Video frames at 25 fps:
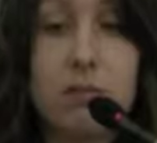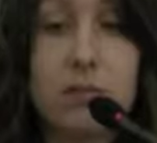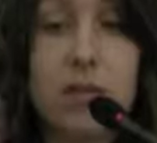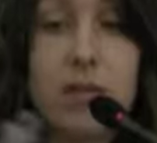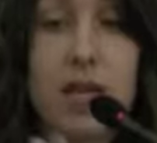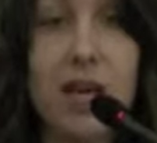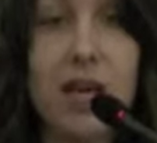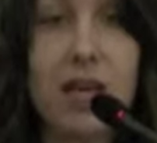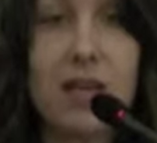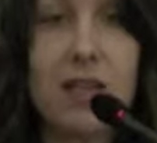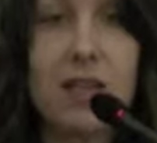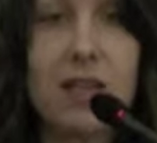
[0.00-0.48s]

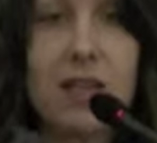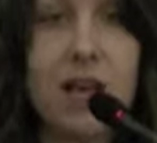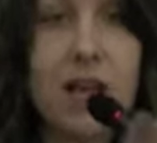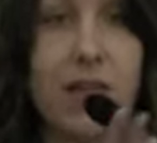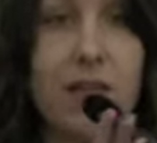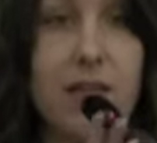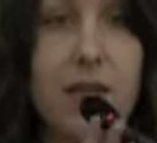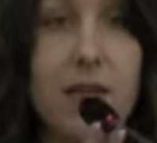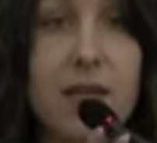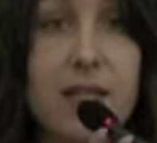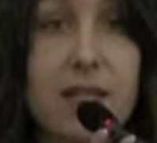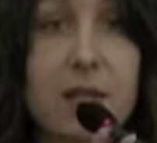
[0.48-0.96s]
text
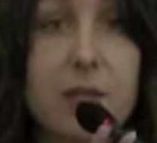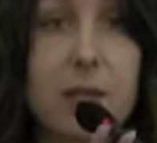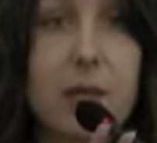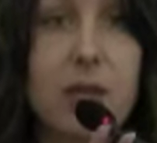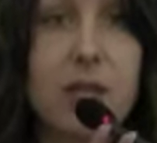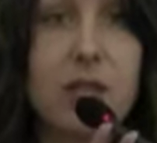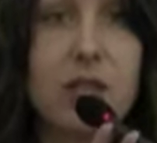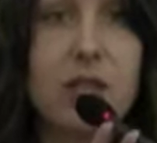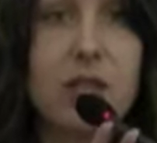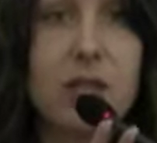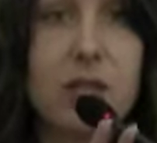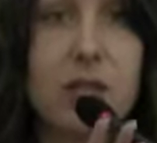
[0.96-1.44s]
and there's the
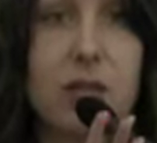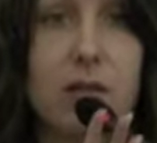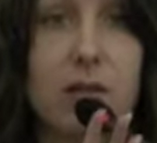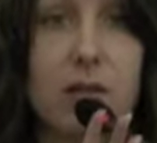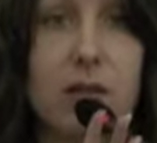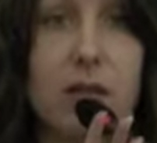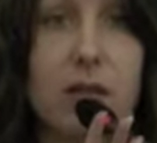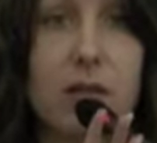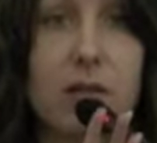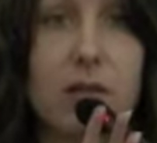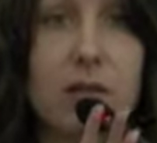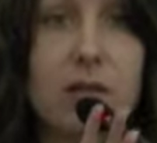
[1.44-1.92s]
picture
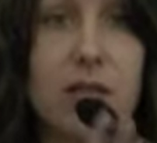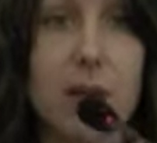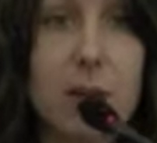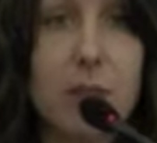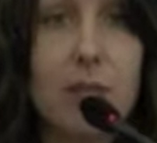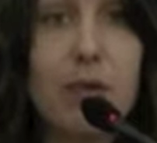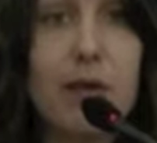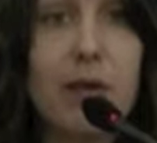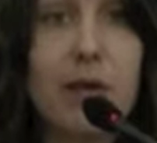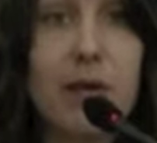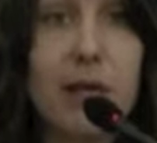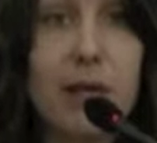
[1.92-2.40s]

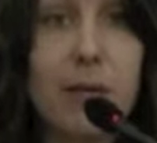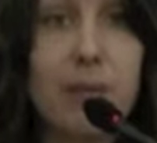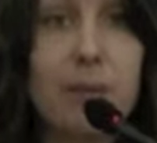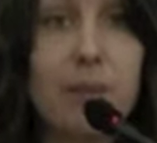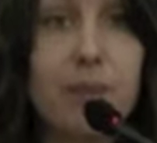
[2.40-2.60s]
separately.